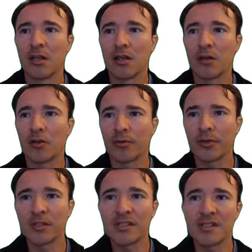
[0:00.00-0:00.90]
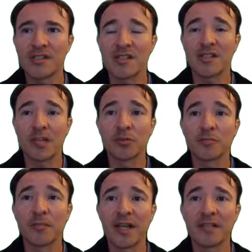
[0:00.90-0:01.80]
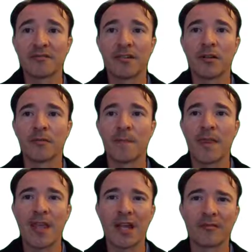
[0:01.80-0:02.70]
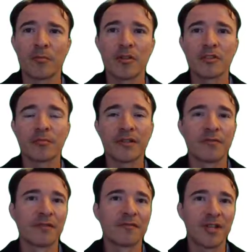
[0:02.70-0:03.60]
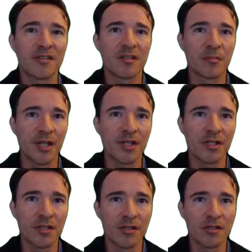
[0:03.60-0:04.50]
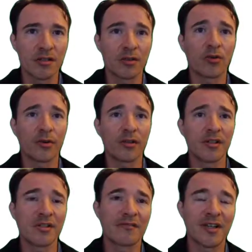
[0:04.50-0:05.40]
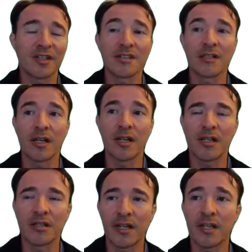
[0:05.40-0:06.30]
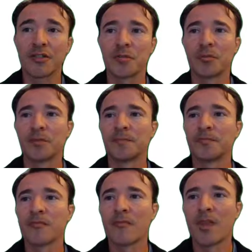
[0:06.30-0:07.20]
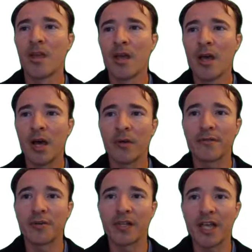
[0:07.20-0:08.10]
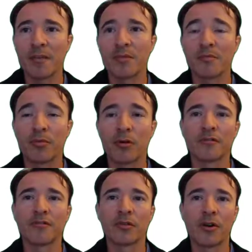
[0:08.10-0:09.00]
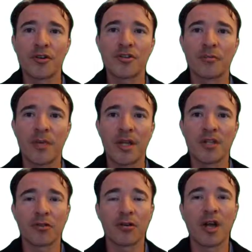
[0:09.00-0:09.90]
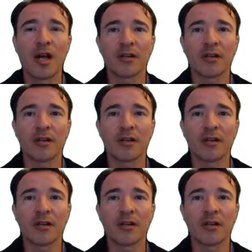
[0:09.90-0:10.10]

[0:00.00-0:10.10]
Coriolis is disabled by default, and for most river and flood simulations, the Coriolis effect is negligible. However, it can be important for large domains or higher